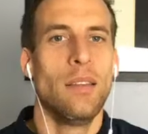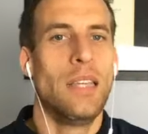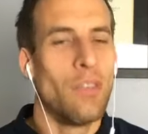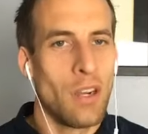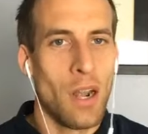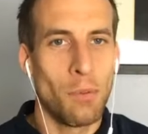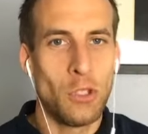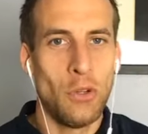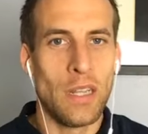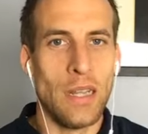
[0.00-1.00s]
give it an
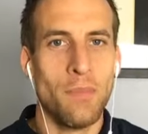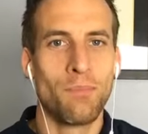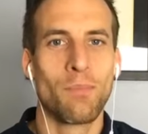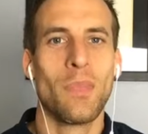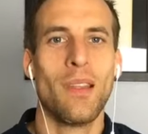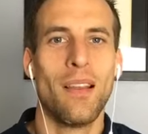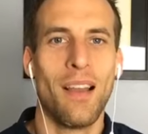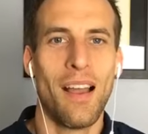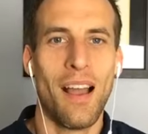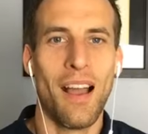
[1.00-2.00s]
opportunity.
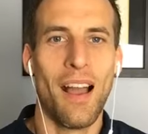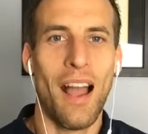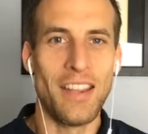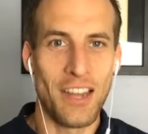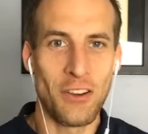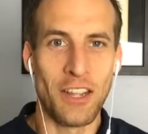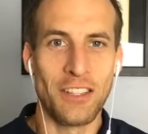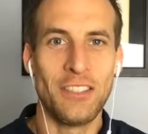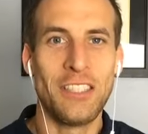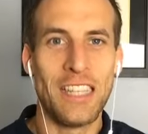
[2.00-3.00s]
I dare you.
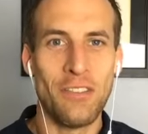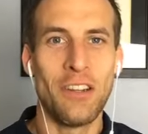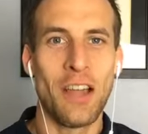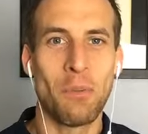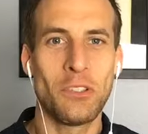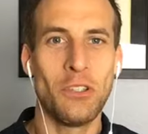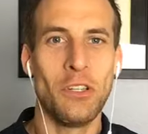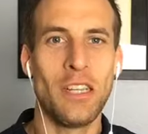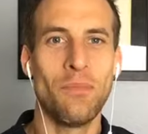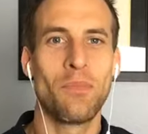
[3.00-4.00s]
Give it an
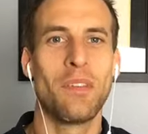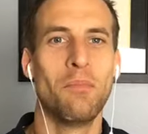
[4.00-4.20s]
opportunity.